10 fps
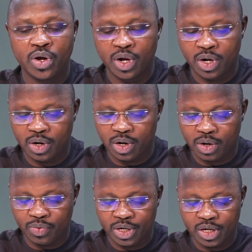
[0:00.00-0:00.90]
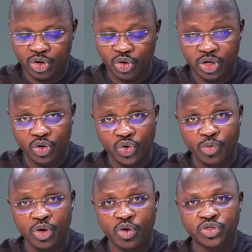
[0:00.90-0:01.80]
And with the new
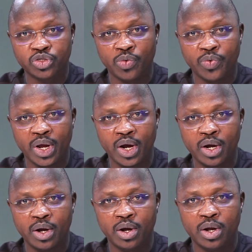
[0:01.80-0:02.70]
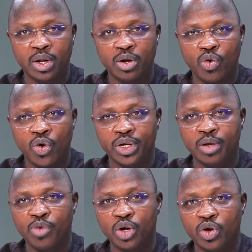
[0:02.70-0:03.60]
Rubikon software, all the
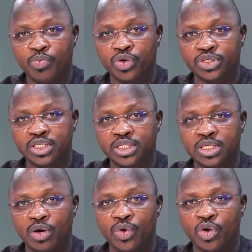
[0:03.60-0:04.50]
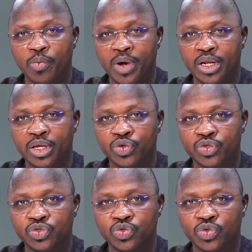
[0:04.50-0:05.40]
manual processes that we normally
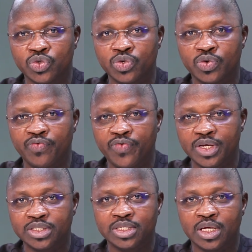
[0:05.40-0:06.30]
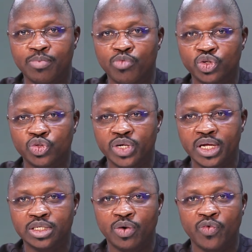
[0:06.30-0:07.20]
use to face the
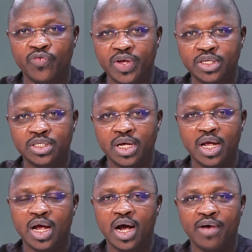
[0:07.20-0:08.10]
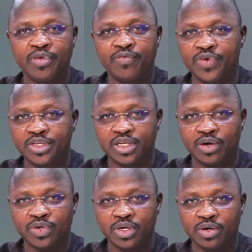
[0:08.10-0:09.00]
bottlenecks that we face have been phased
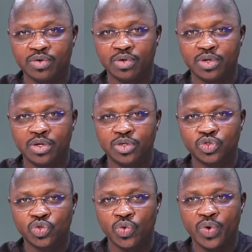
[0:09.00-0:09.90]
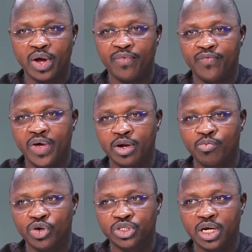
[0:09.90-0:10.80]
out now. So we are very
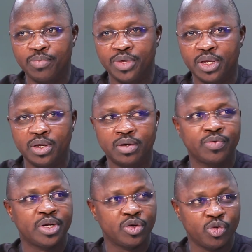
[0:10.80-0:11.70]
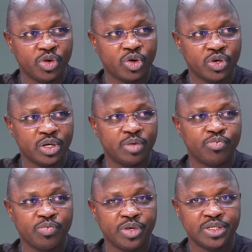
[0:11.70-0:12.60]
much happy with the Rubikon
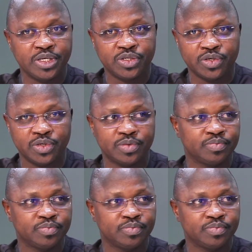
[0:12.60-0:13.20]
implementation.